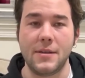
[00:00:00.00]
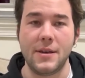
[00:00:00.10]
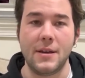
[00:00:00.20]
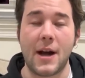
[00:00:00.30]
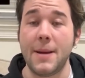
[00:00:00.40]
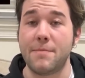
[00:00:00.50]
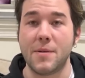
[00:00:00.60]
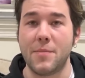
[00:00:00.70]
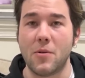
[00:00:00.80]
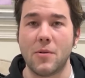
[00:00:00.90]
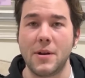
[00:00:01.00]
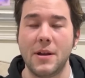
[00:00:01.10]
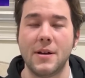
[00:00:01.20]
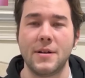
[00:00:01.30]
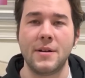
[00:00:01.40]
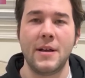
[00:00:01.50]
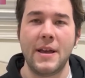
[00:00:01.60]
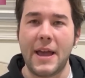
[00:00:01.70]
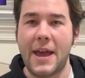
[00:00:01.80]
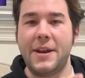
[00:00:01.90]
the Hyperborea
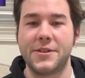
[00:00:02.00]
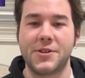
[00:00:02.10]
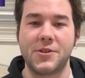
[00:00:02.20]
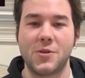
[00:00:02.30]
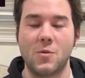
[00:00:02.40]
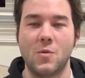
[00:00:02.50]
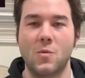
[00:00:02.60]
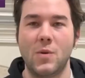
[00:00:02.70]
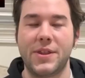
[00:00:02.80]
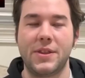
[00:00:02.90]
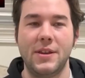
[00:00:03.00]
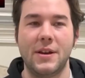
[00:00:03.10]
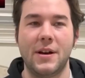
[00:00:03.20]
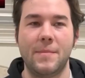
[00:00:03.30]
edits with the